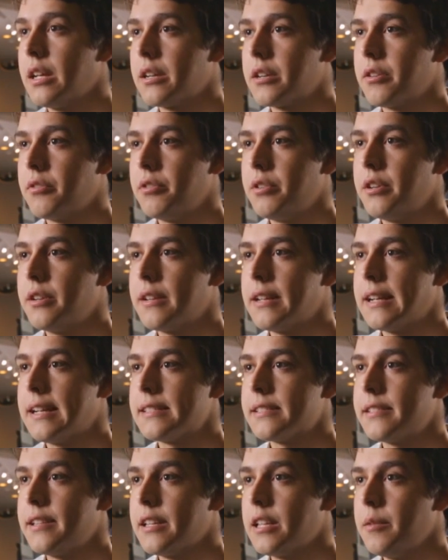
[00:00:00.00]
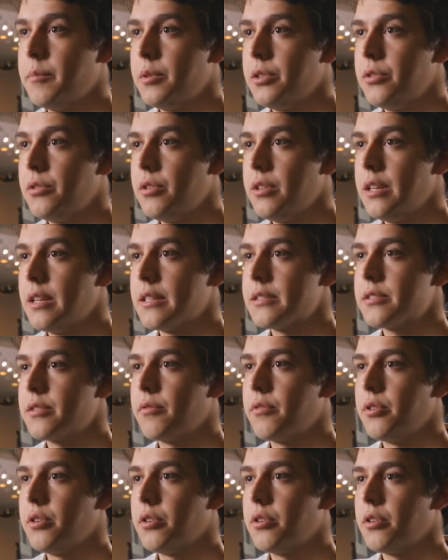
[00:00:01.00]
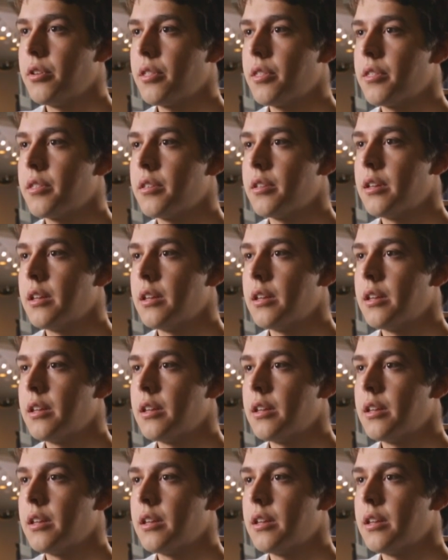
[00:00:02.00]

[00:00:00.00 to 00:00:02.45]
a career that has taken me to the ends of the earth.